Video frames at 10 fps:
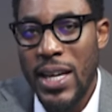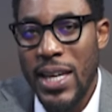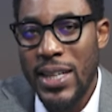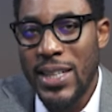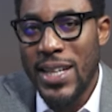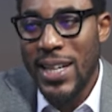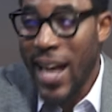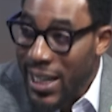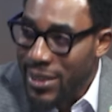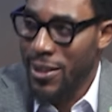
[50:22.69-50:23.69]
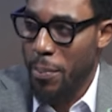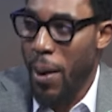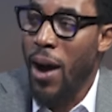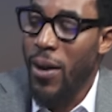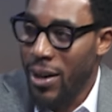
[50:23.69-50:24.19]
ignite the
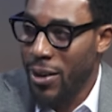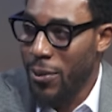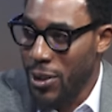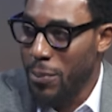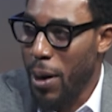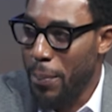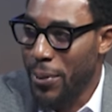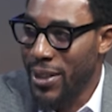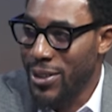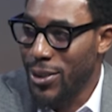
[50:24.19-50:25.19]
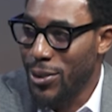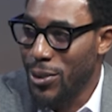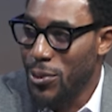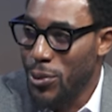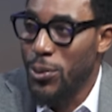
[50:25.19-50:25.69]
power of this population
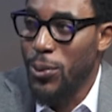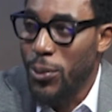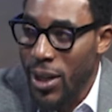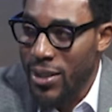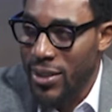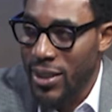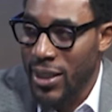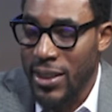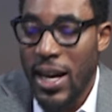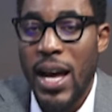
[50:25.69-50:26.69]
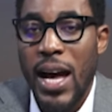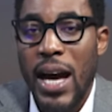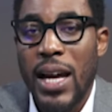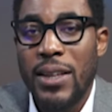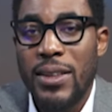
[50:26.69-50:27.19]
to do greater things.
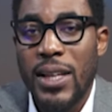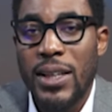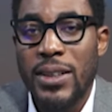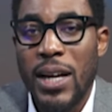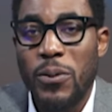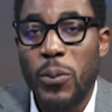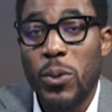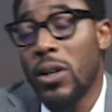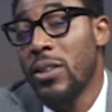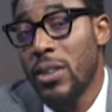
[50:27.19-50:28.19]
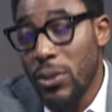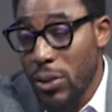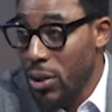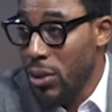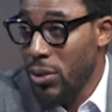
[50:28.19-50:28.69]
And I think that we will continue to
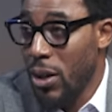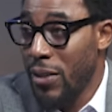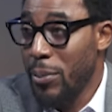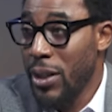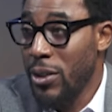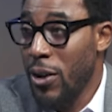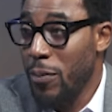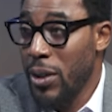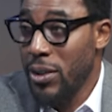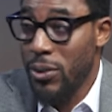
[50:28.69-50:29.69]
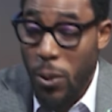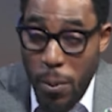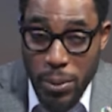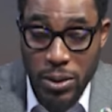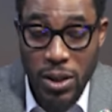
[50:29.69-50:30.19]
talk to government. Government is
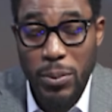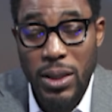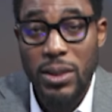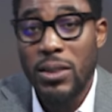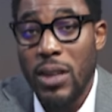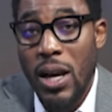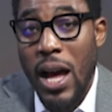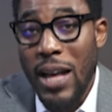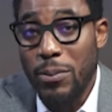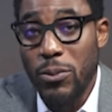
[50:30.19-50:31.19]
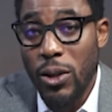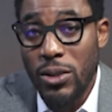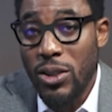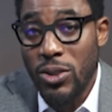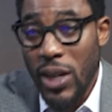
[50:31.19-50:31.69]
open. Government has
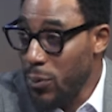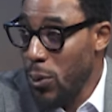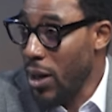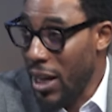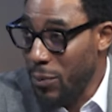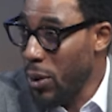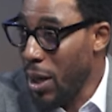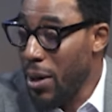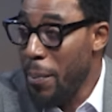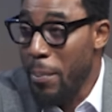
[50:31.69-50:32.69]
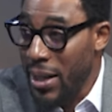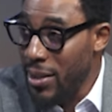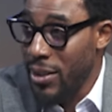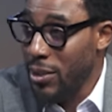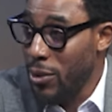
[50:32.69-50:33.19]
done great work. I spoke about many
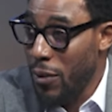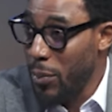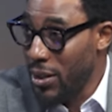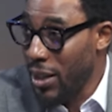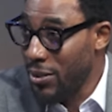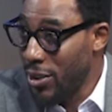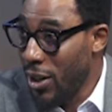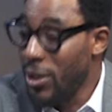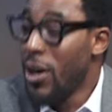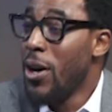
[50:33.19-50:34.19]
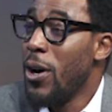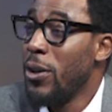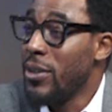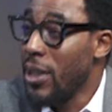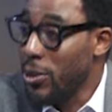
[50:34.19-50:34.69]
things government has done
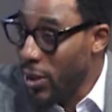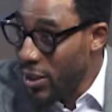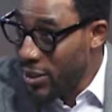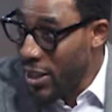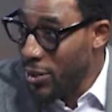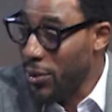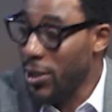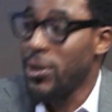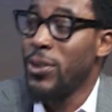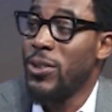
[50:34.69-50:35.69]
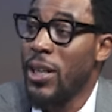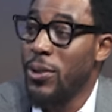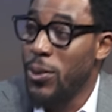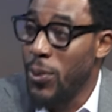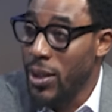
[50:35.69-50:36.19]
on sexuality education, trying to
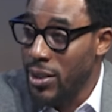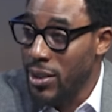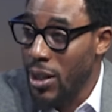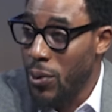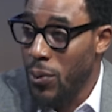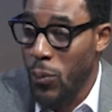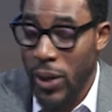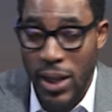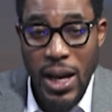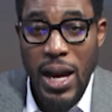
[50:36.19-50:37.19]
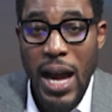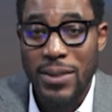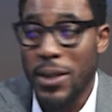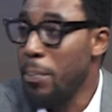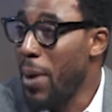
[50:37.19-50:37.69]
do it in their own way. I
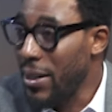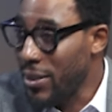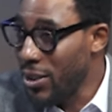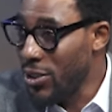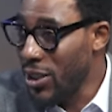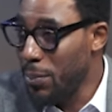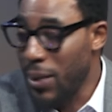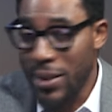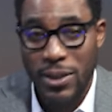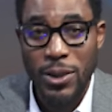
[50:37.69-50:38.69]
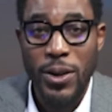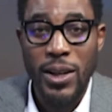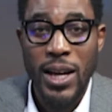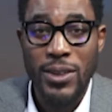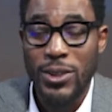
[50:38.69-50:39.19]
see partnerships. I see
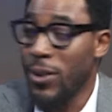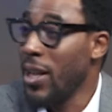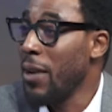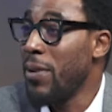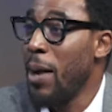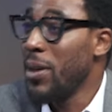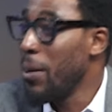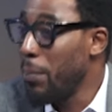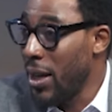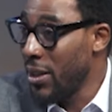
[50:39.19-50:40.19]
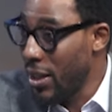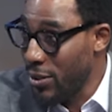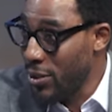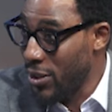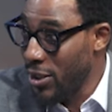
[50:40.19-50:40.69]
organizations like Family Planning
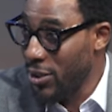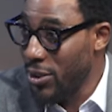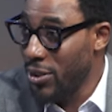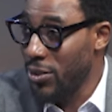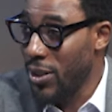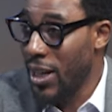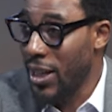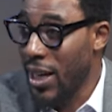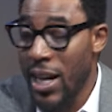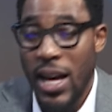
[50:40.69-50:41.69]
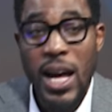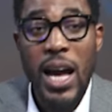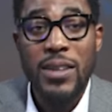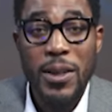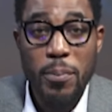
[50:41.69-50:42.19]
Association in Sri Lanka.
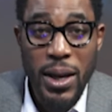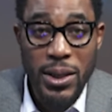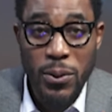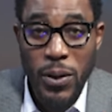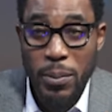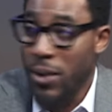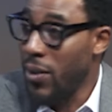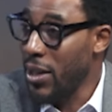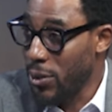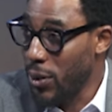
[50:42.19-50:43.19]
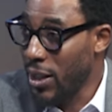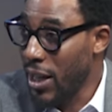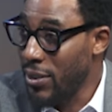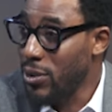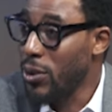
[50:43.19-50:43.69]
I see many women rights
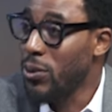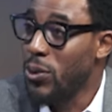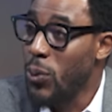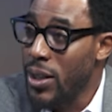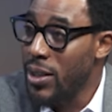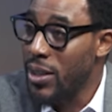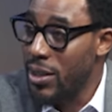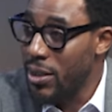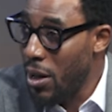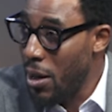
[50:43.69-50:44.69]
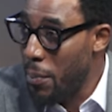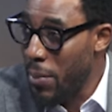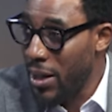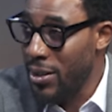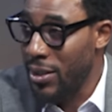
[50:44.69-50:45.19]
organizations doing
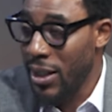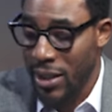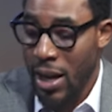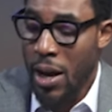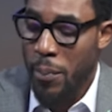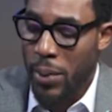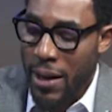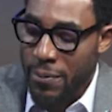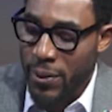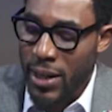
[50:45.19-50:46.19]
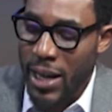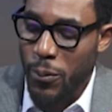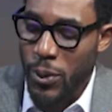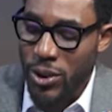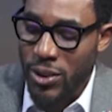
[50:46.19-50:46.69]
many things. But I feel like
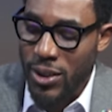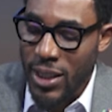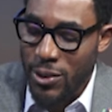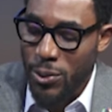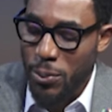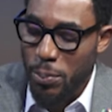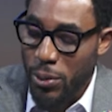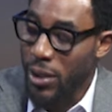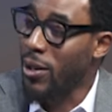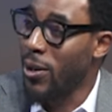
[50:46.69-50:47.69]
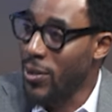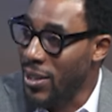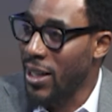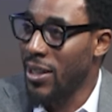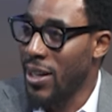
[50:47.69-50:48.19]
we just need to put a
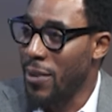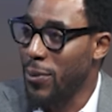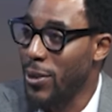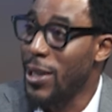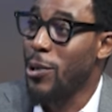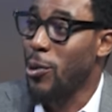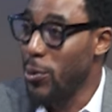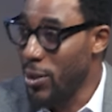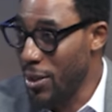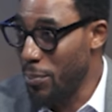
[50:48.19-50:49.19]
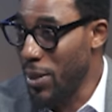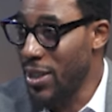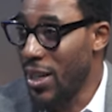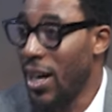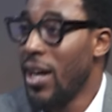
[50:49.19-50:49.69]
concerted effort, including the
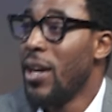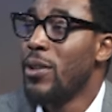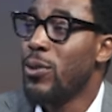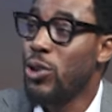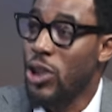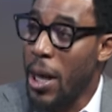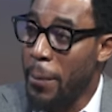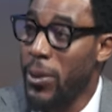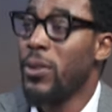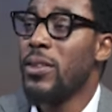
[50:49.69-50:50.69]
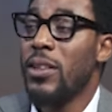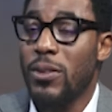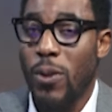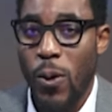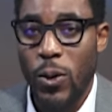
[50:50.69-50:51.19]
media, to champion this
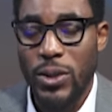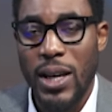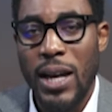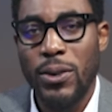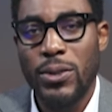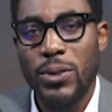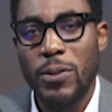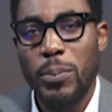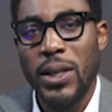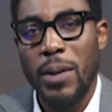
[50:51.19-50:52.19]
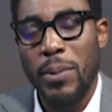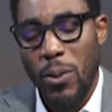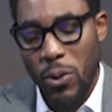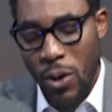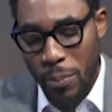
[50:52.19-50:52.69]
cause and also speak
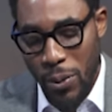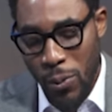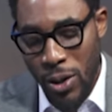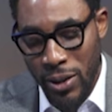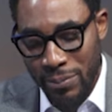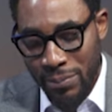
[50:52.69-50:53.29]
about, number one,